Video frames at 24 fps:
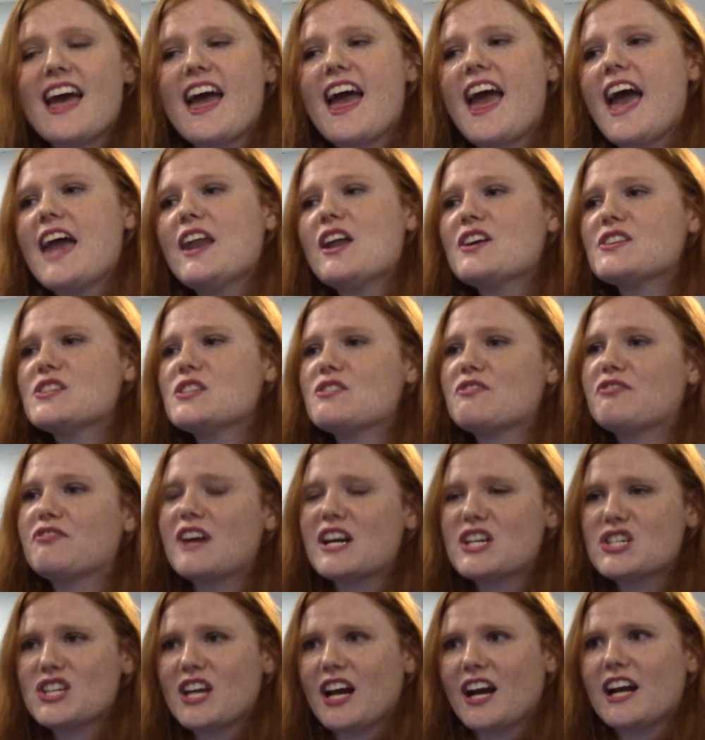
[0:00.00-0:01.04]
and also the
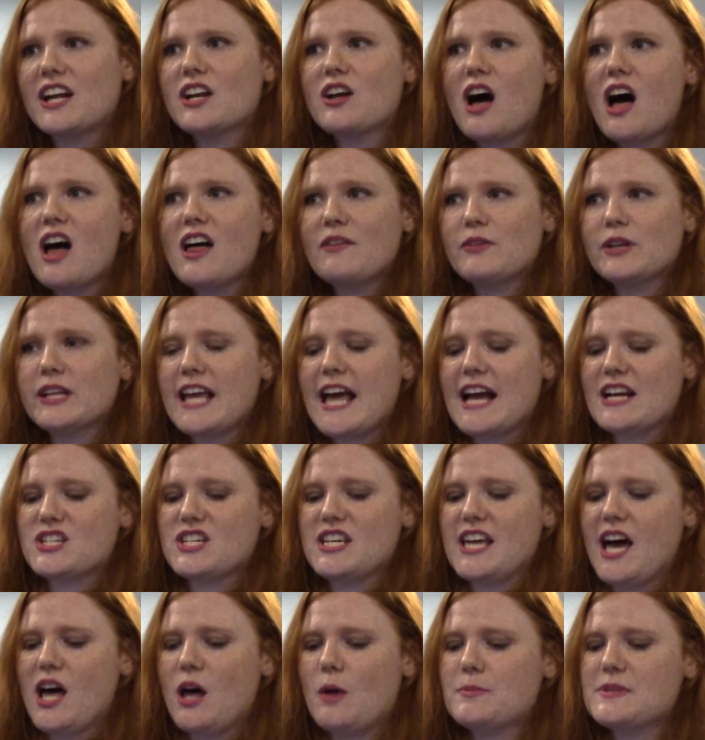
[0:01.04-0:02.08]
fresh air. It all really actually
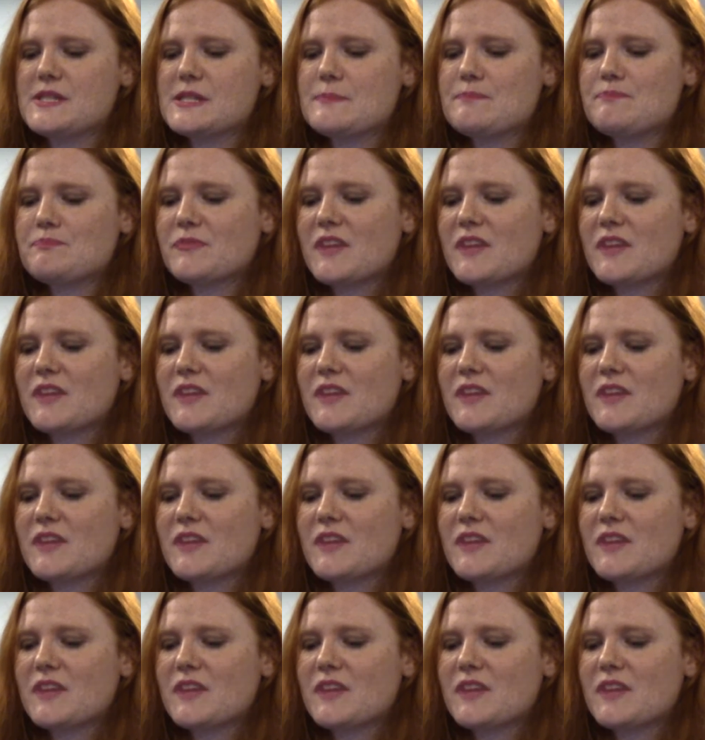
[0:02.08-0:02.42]
helps.